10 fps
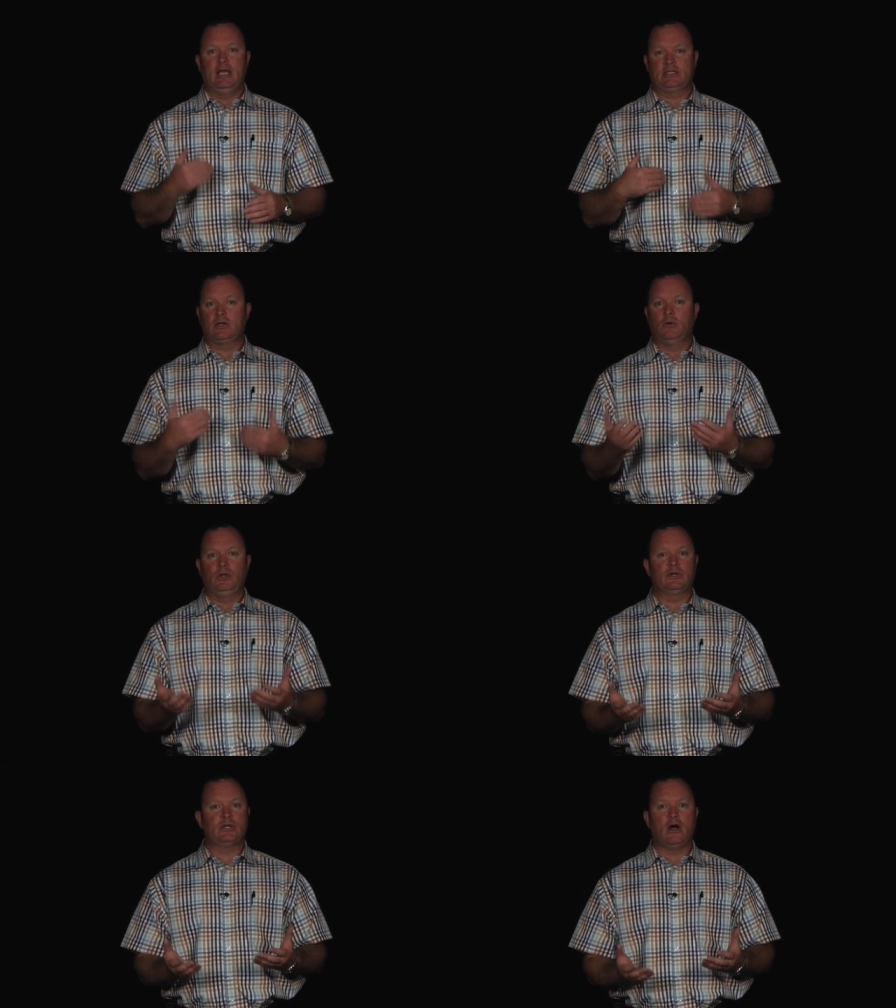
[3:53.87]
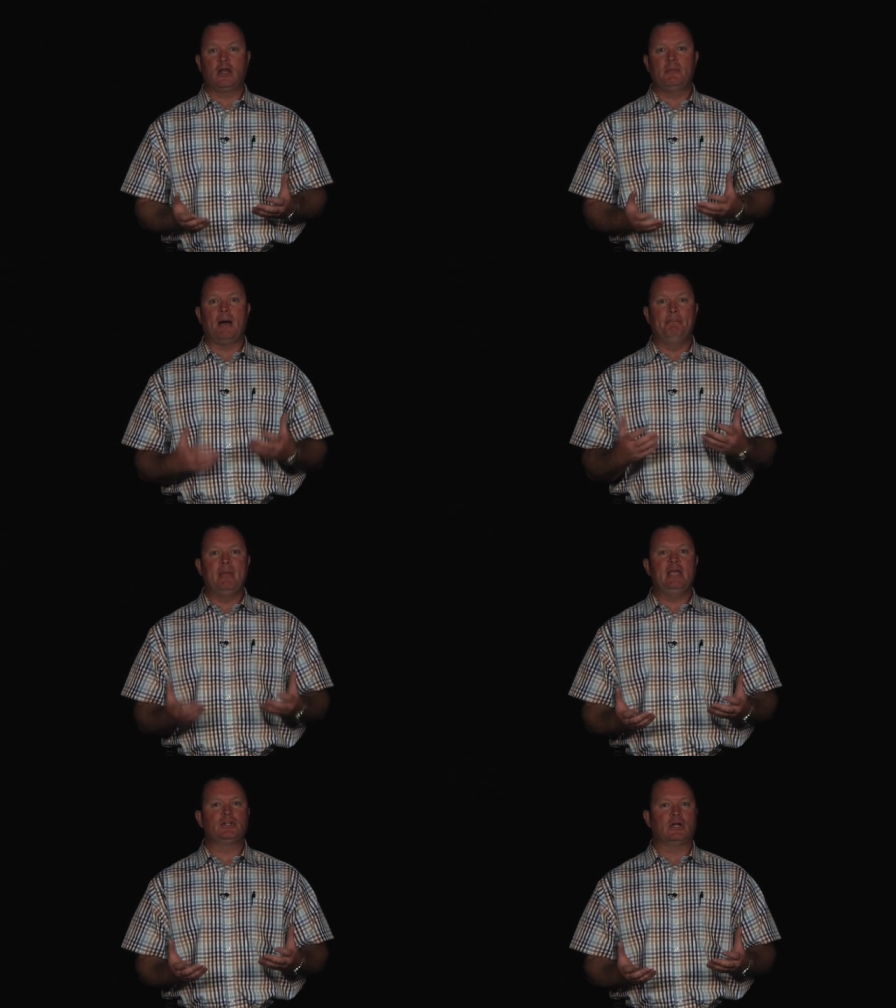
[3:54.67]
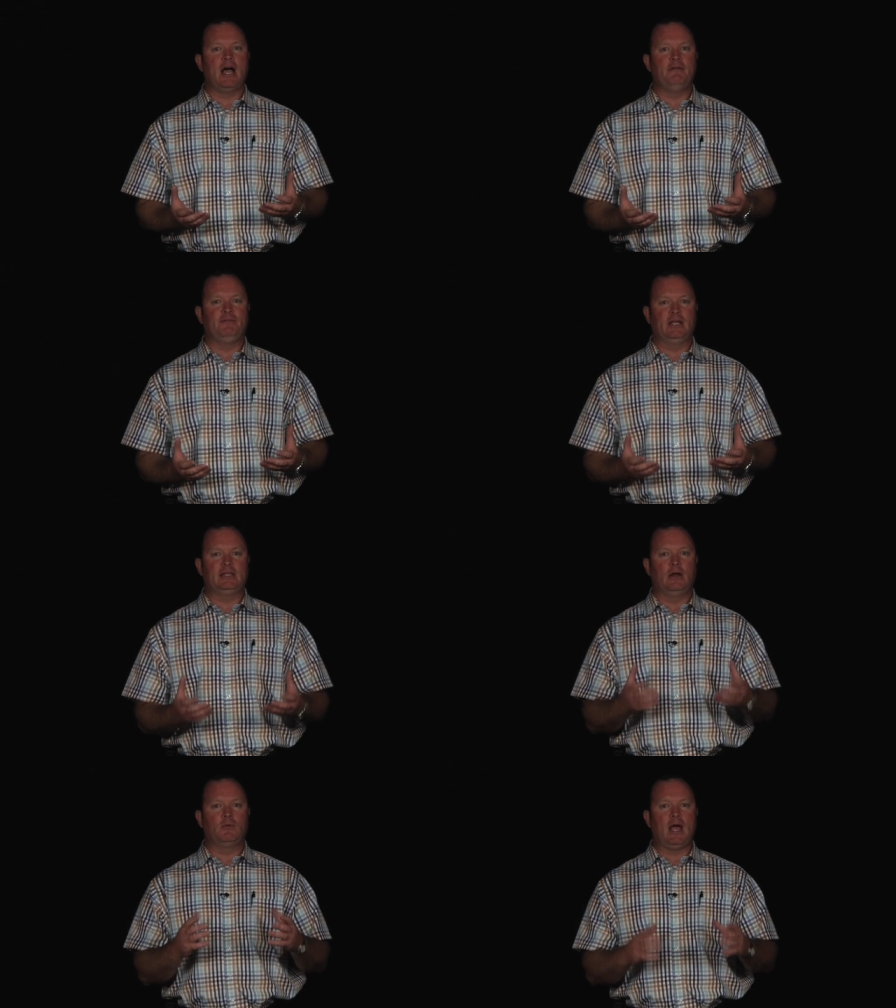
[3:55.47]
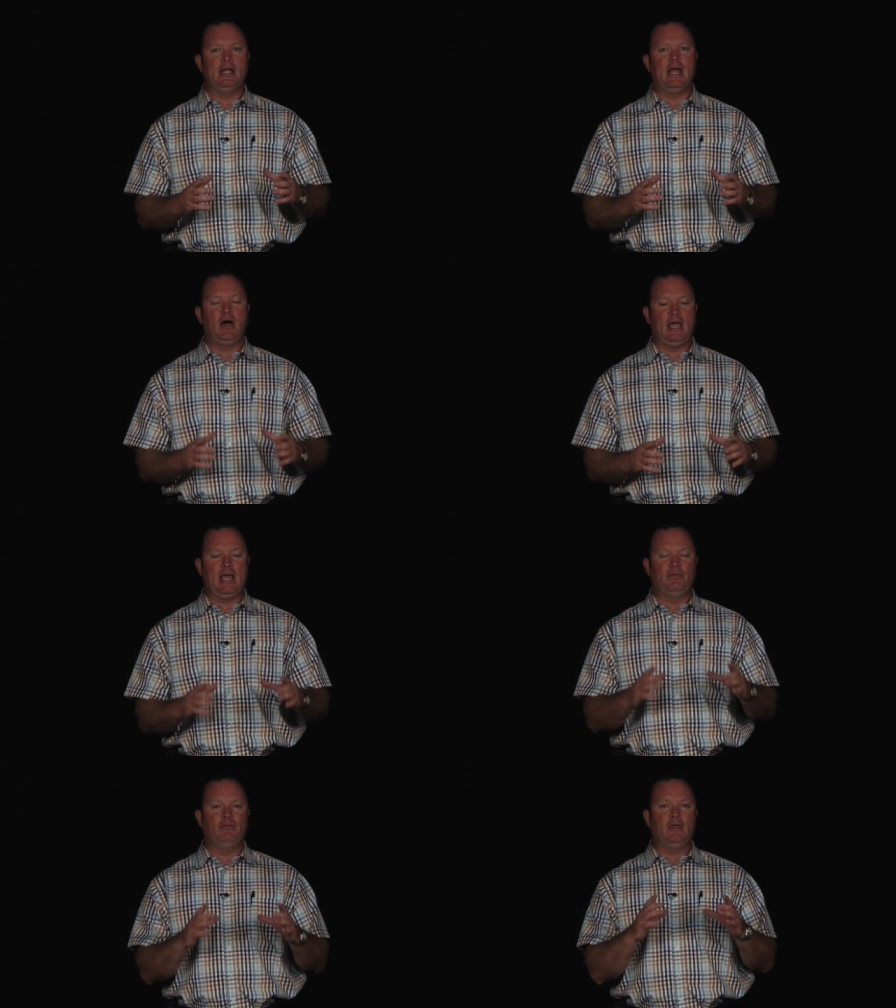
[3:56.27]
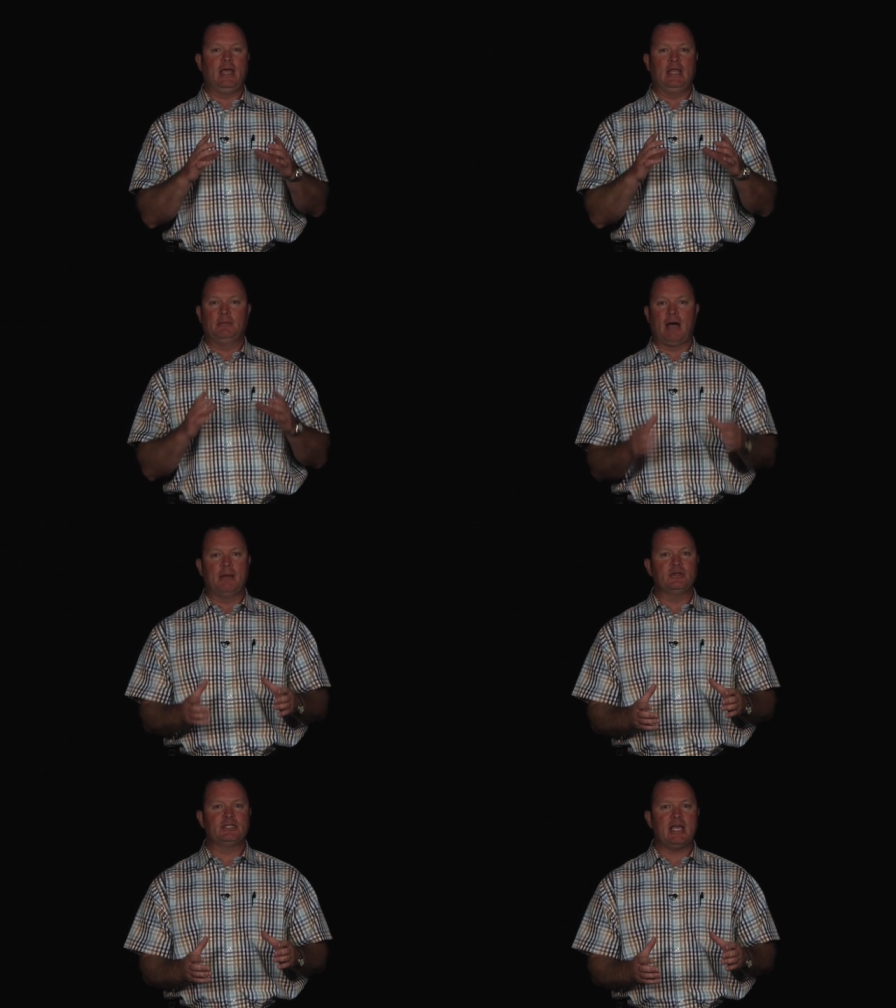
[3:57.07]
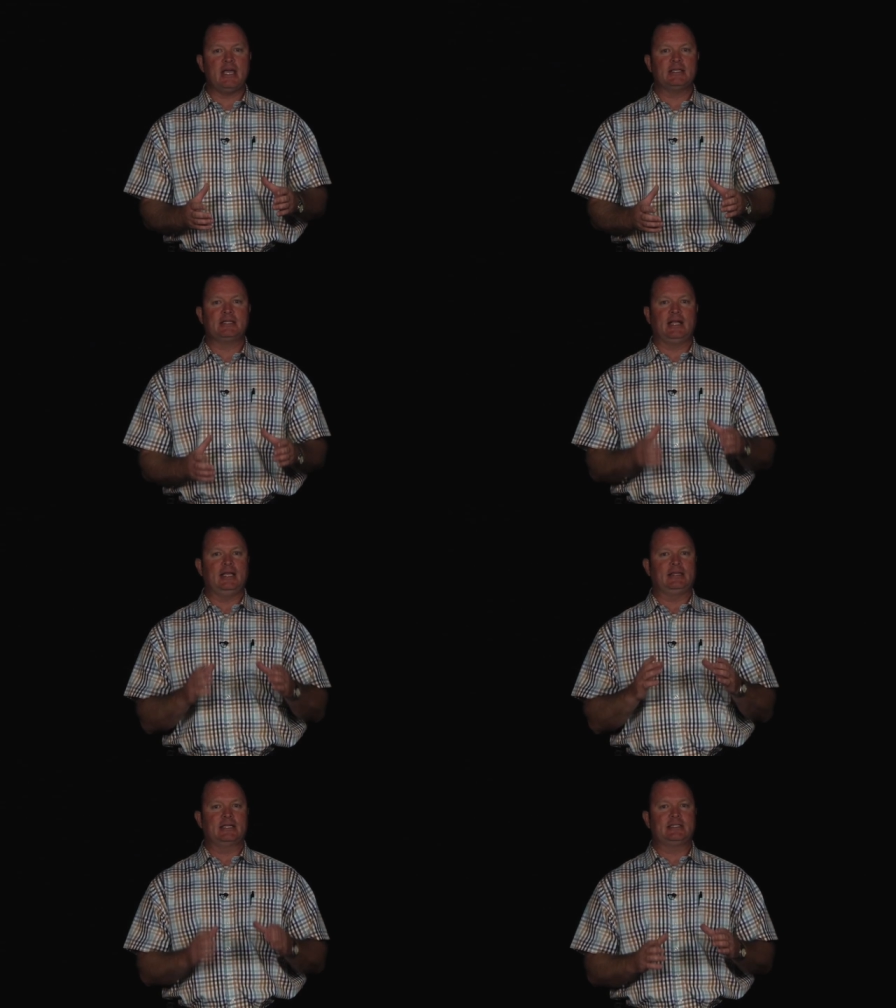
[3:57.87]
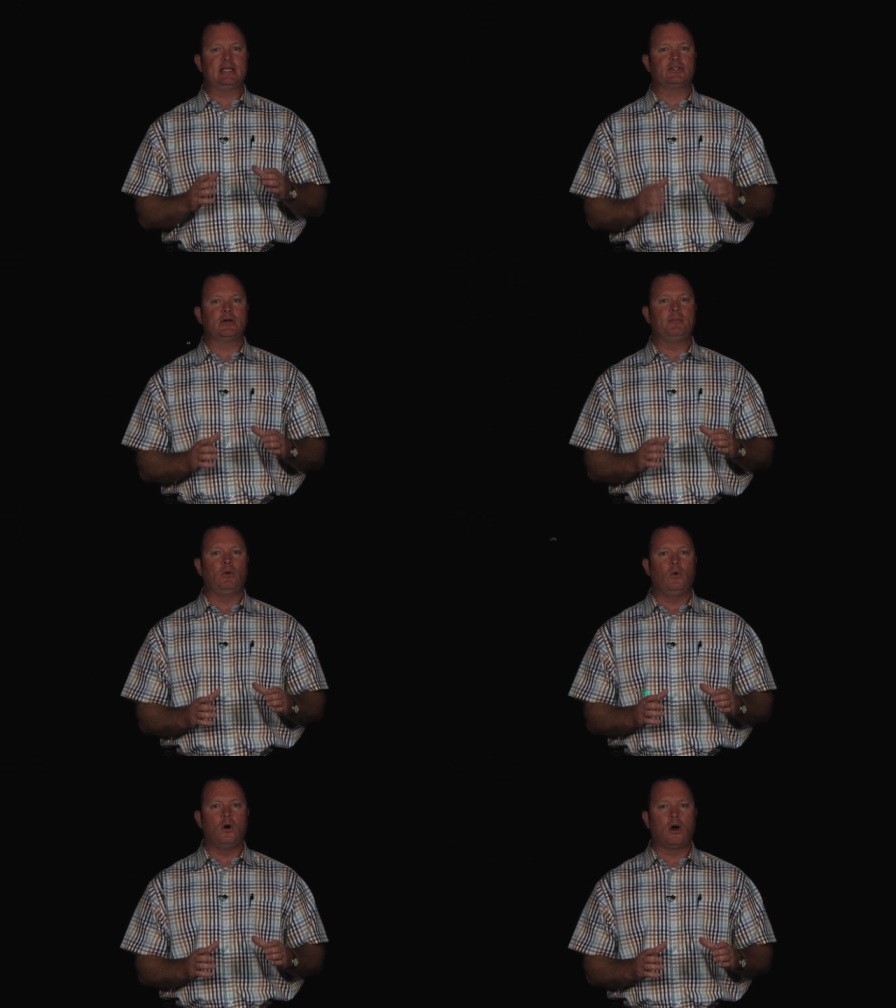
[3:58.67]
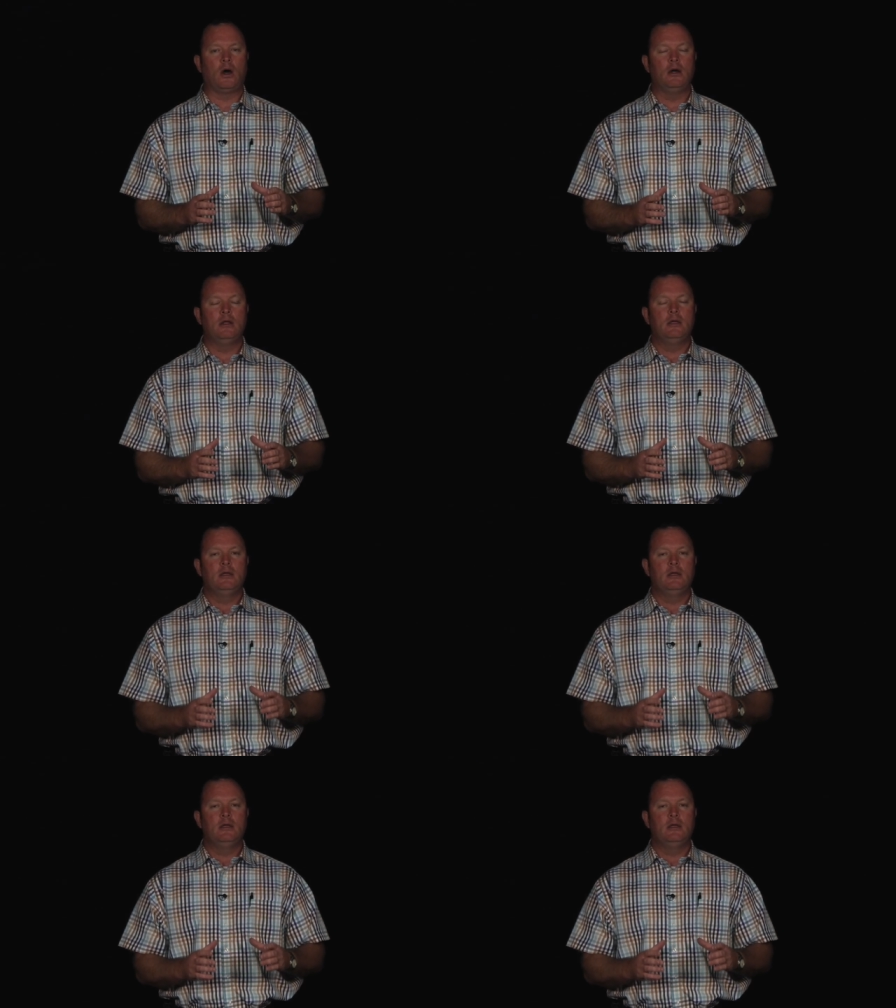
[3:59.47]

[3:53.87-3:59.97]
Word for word: it's go, you're talking about major conflict there right now and and the bible says that at the sixth trumpet war